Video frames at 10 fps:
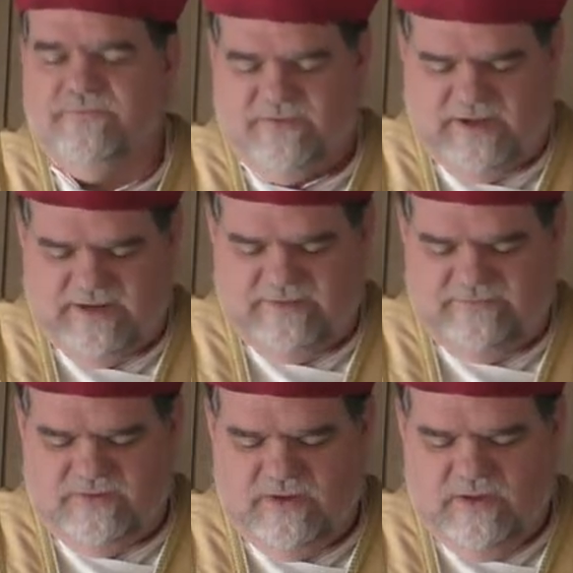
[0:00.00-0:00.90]

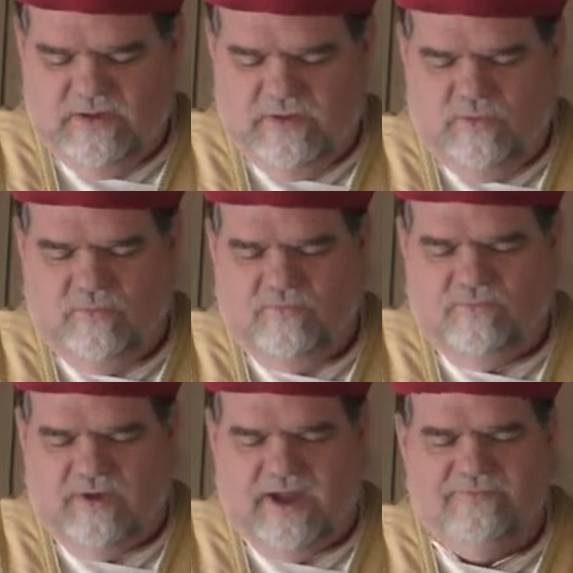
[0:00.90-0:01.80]

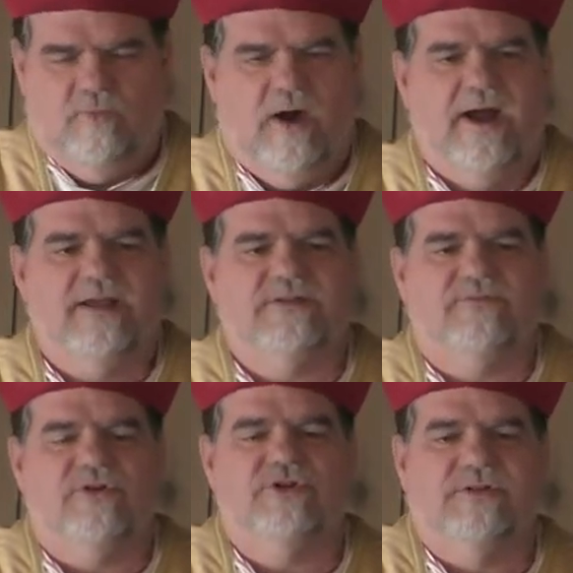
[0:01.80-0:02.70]
5 wise
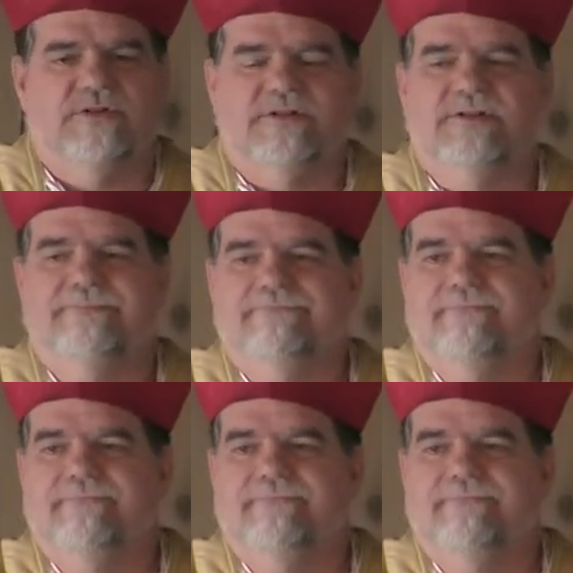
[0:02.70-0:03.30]
virgins.